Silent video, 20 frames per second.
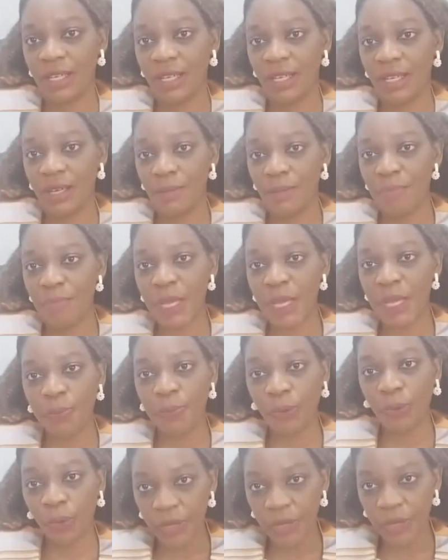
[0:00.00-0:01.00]
my
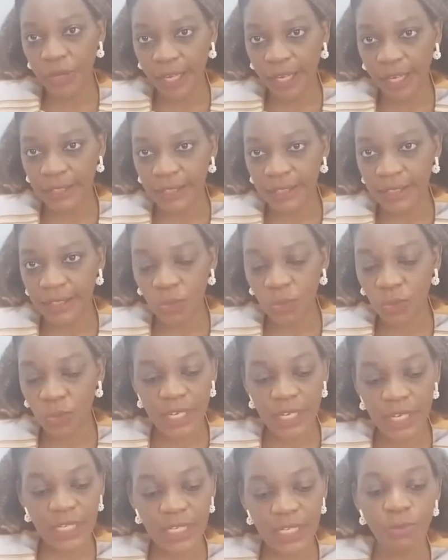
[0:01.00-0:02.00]
product? What
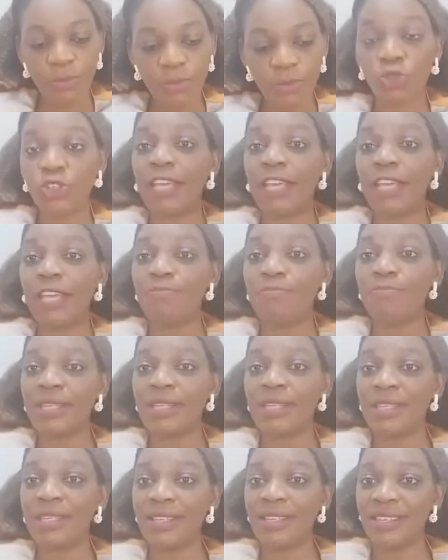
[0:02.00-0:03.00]
time should I be
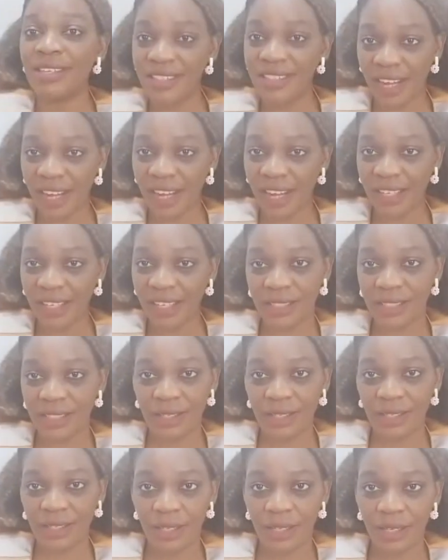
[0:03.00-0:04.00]
interacting
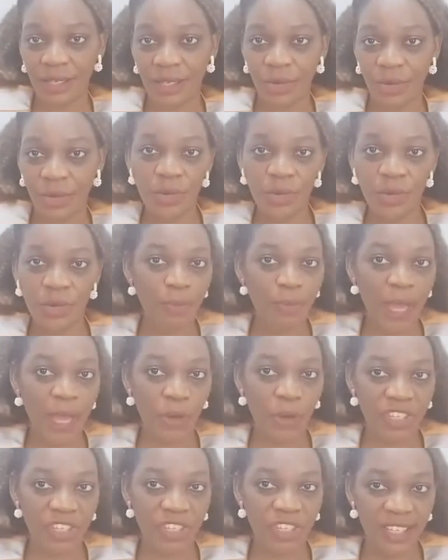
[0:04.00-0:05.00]
with my
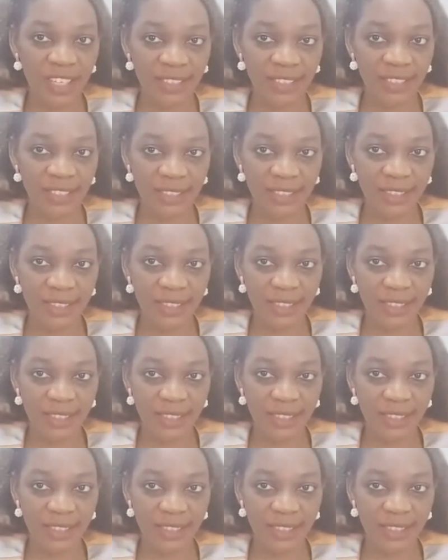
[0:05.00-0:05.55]
audience?